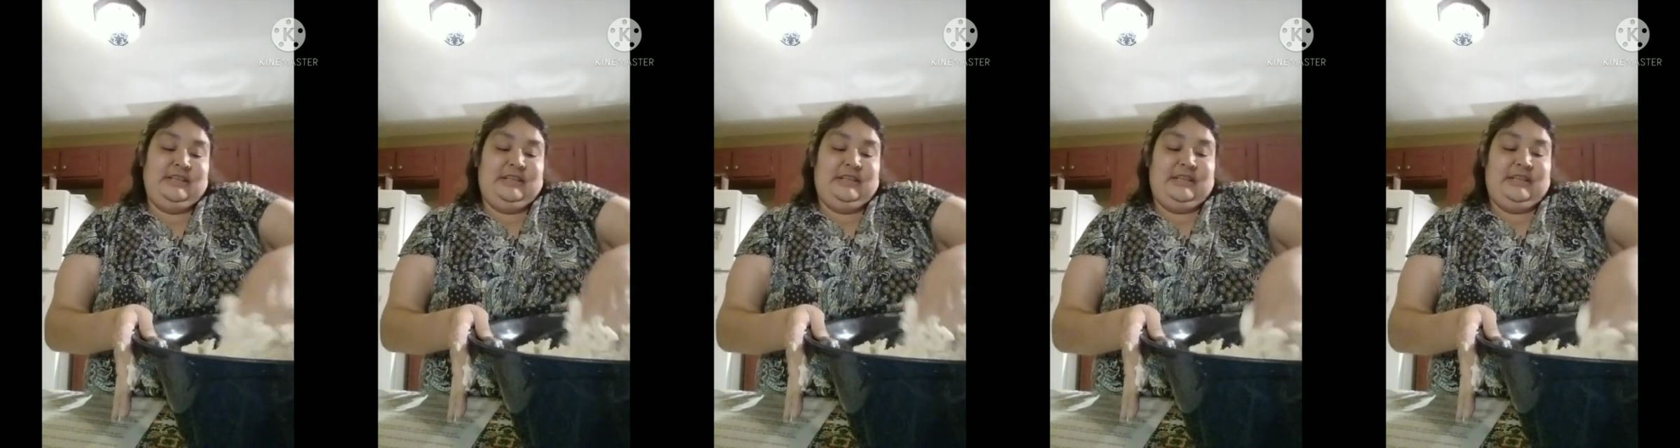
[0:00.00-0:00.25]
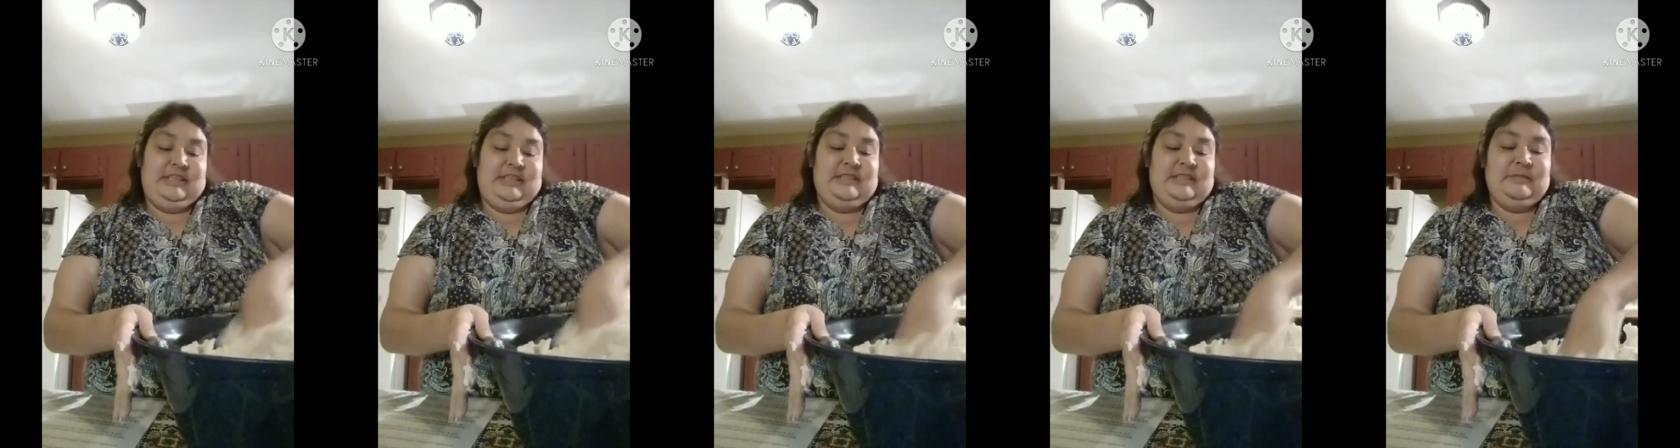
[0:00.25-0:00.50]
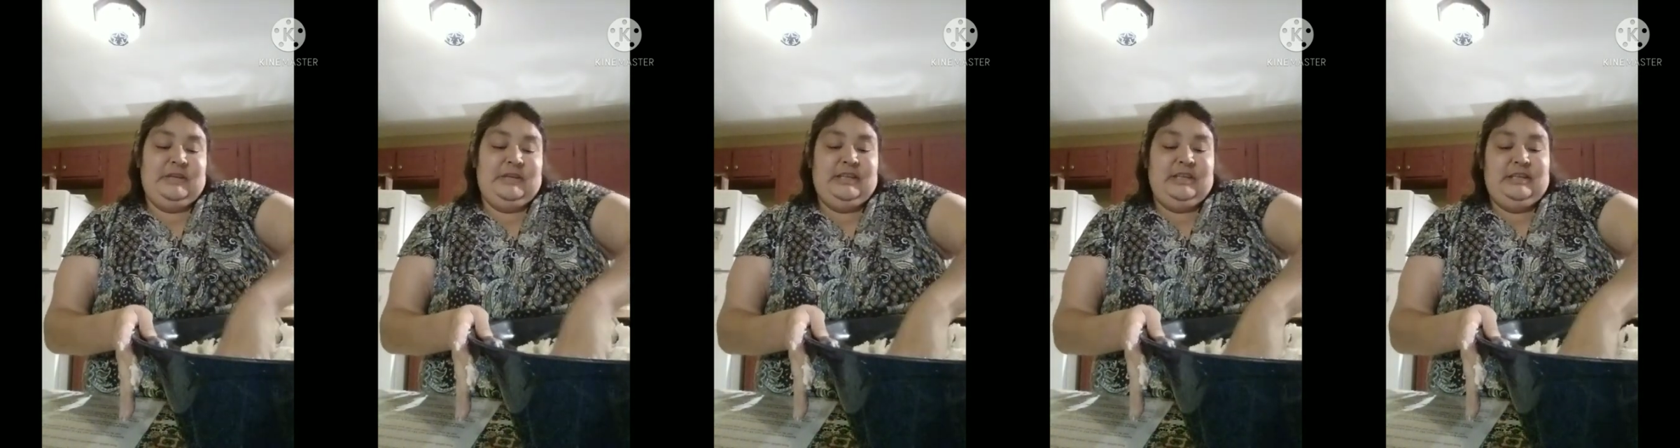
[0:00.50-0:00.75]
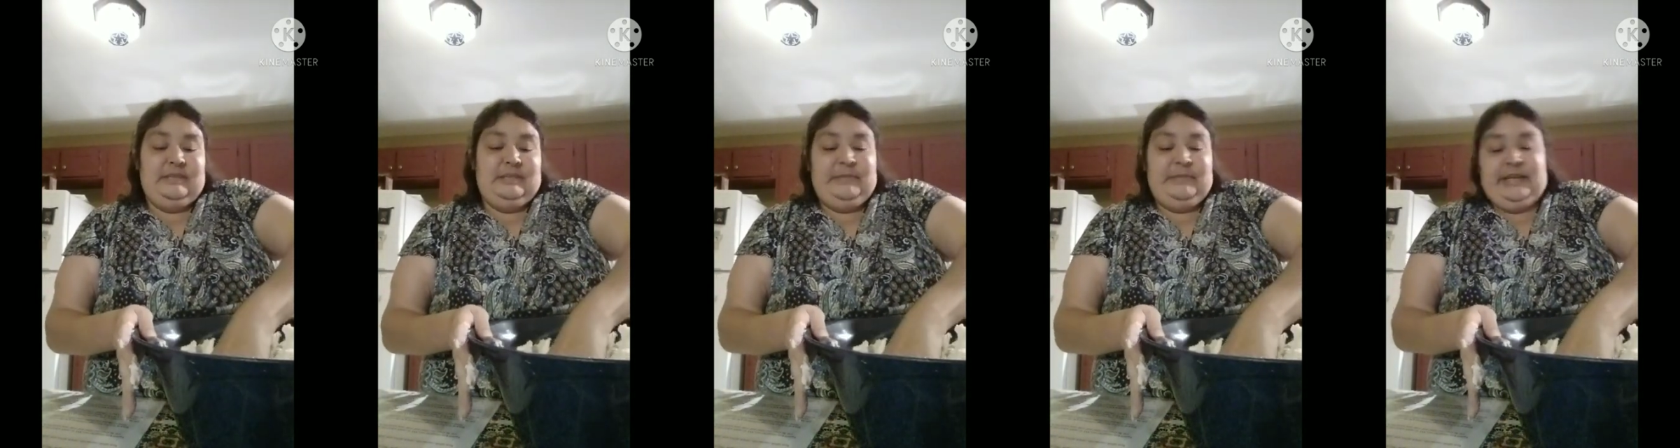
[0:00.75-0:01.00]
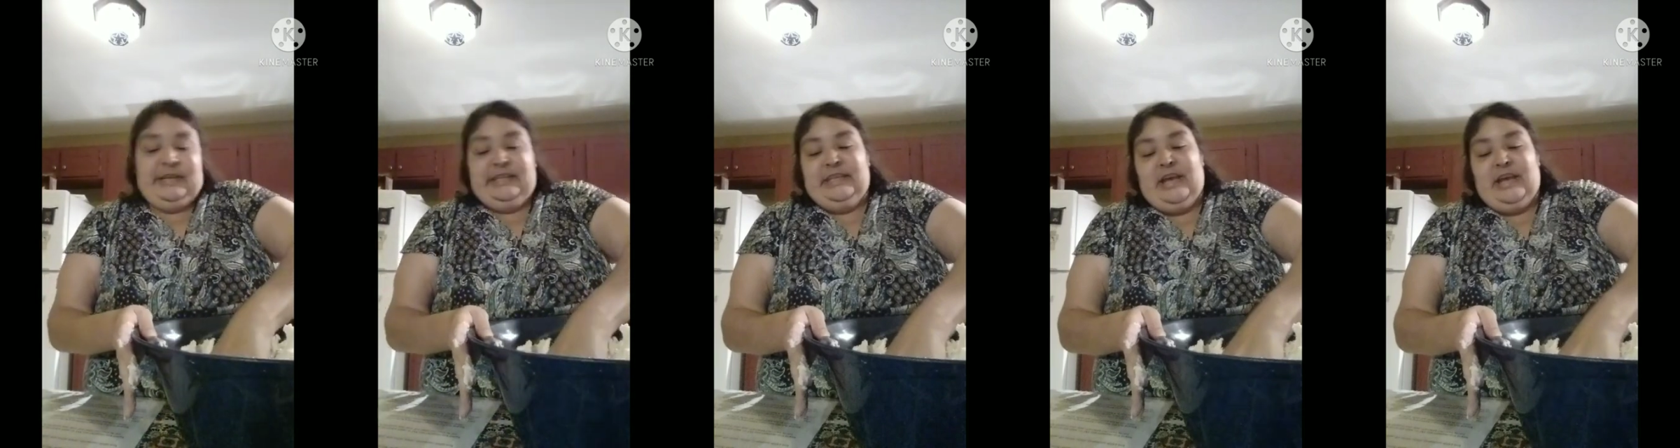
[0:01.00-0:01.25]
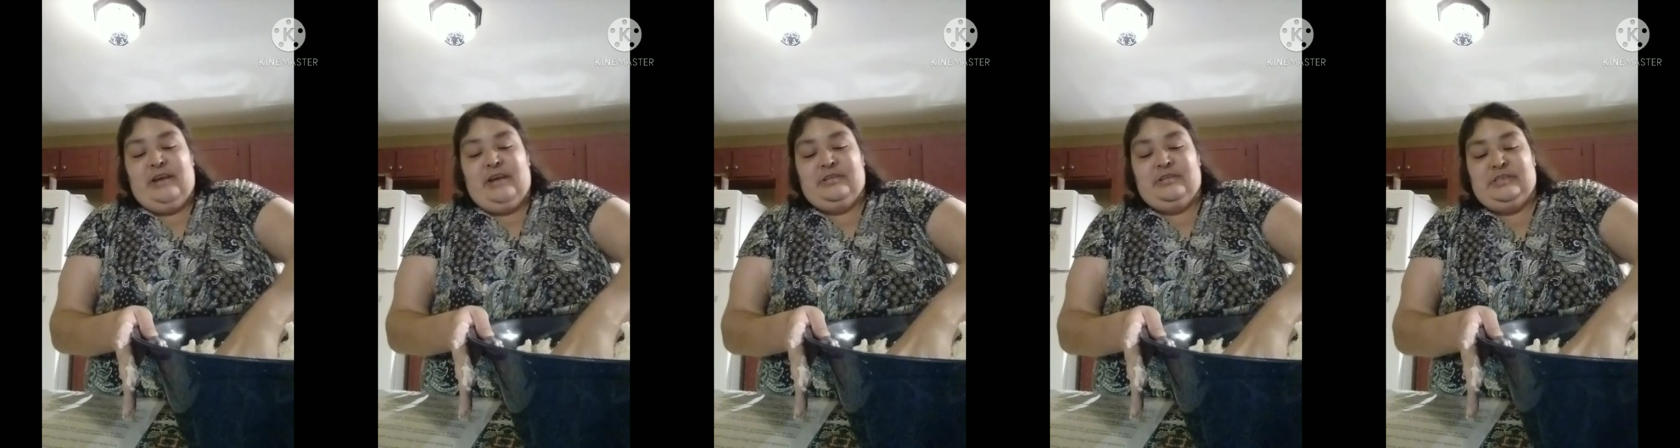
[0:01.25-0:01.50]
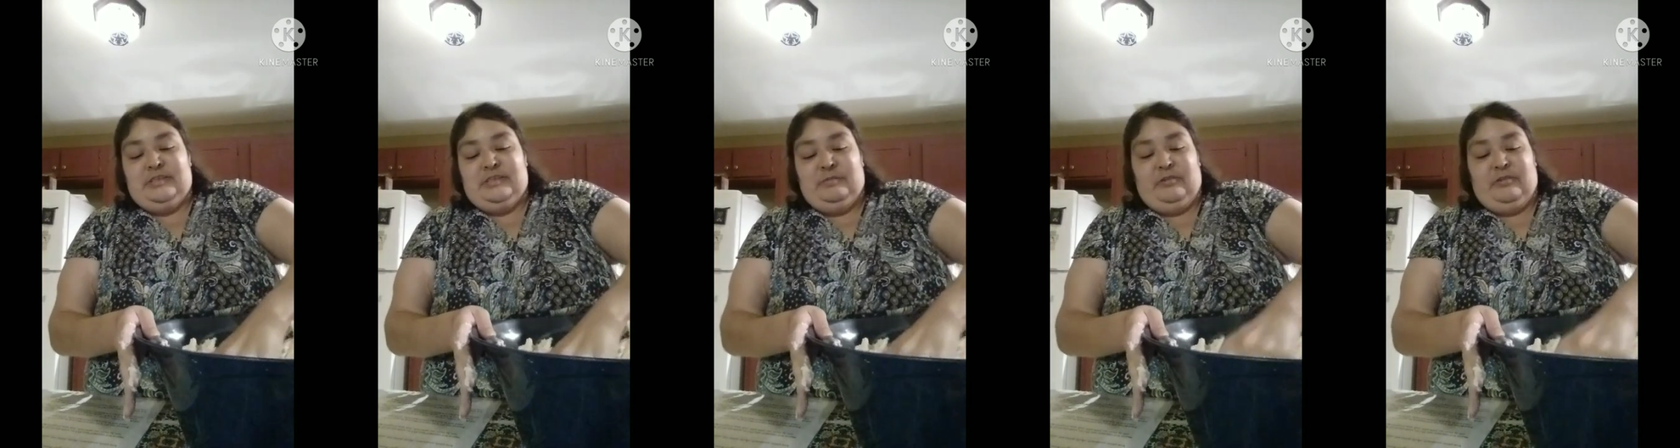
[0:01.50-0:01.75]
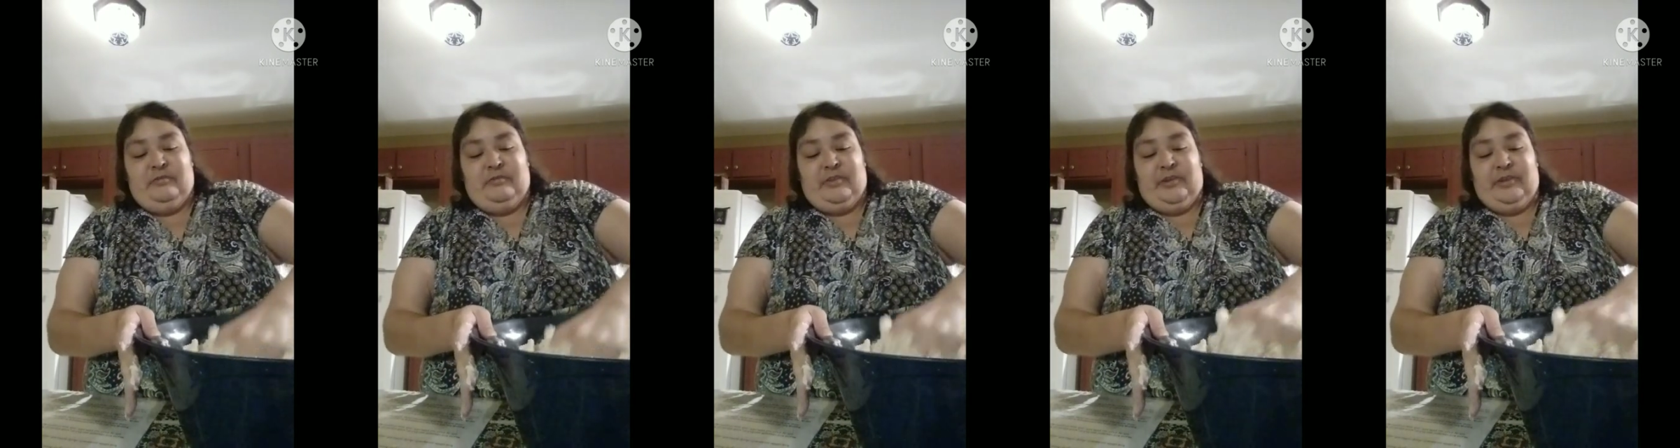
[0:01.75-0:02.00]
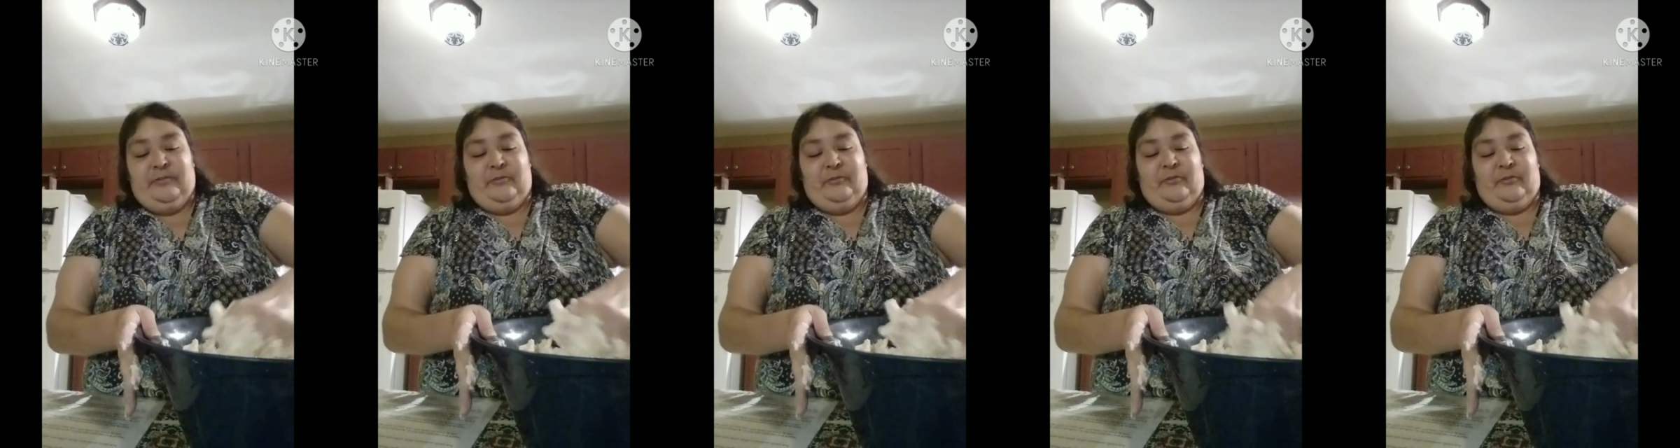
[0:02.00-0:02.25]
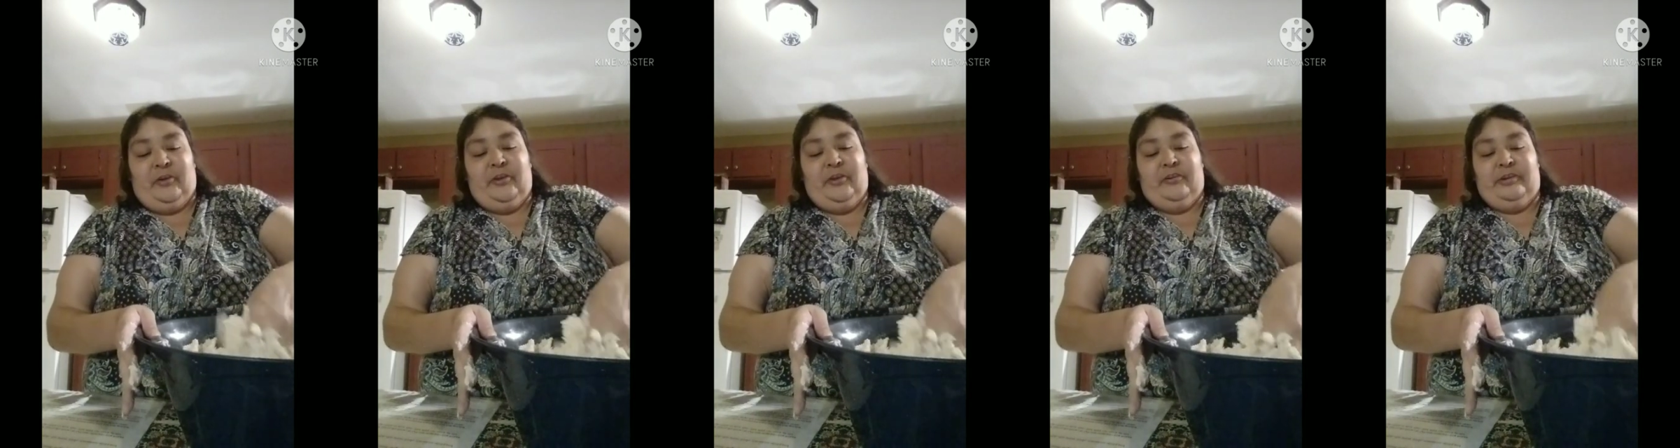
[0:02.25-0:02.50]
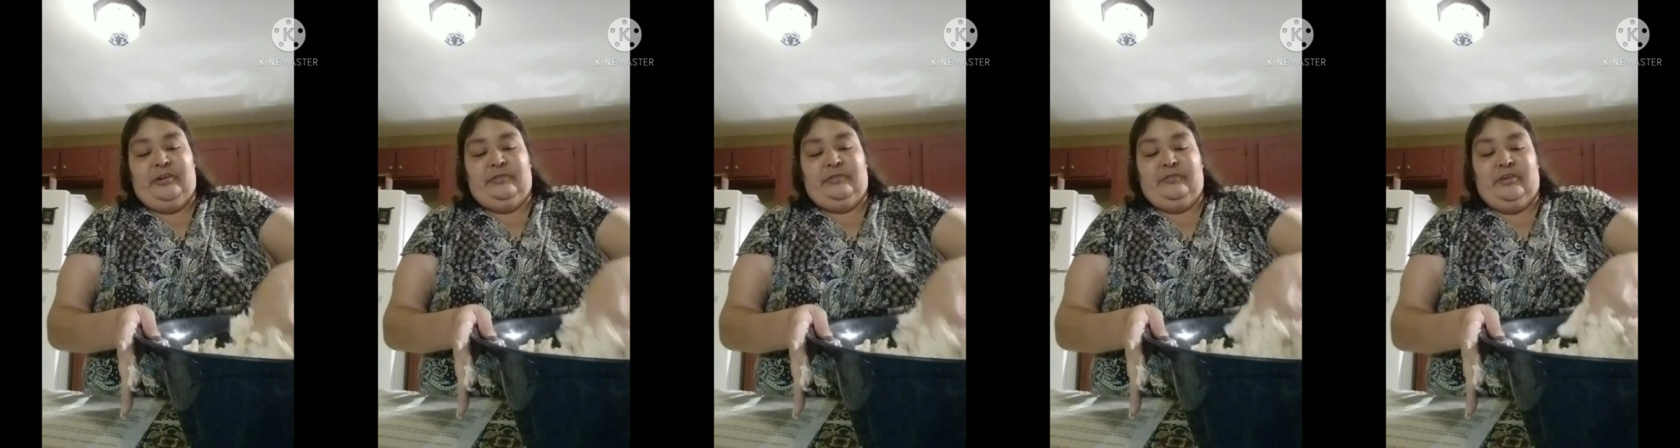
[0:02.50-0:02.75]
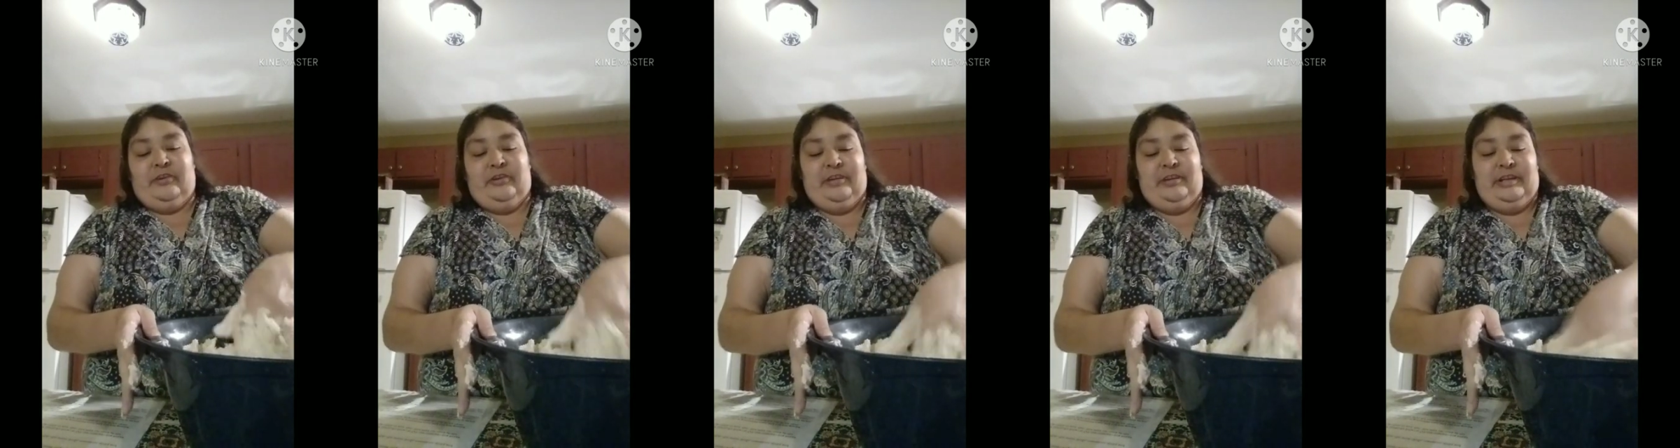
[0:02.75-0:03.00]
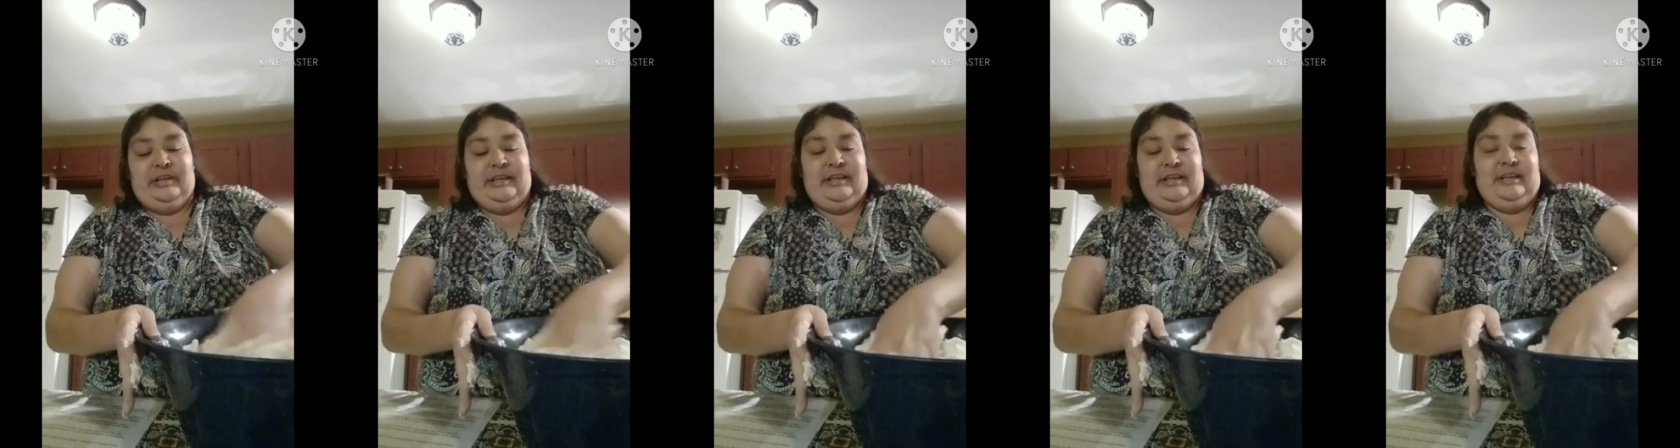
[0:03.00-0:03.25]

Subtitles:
It's making the house smell very fragrant, very